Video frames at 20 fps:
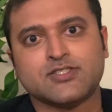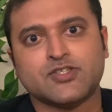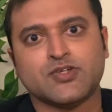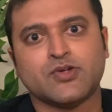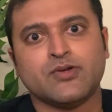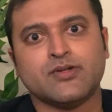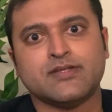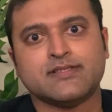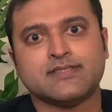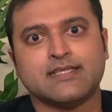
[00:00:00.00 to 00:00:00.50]
you're
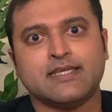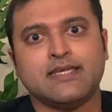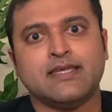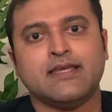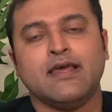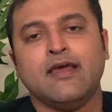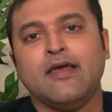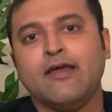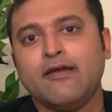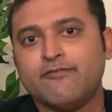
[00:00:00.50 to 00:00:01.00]
going to
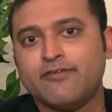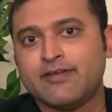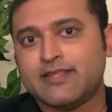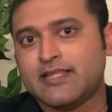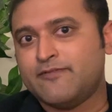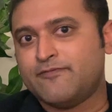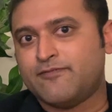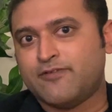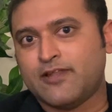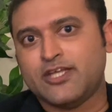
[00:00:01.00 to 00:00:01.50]
see with
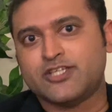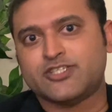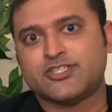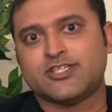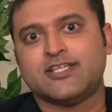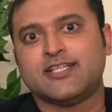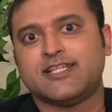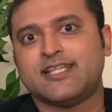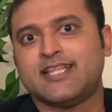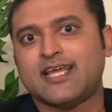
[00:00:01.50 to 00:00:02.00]

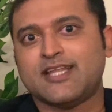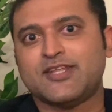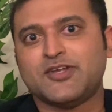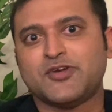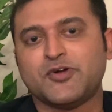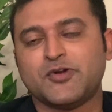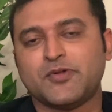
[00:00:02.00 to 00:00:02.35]
inflation that you're going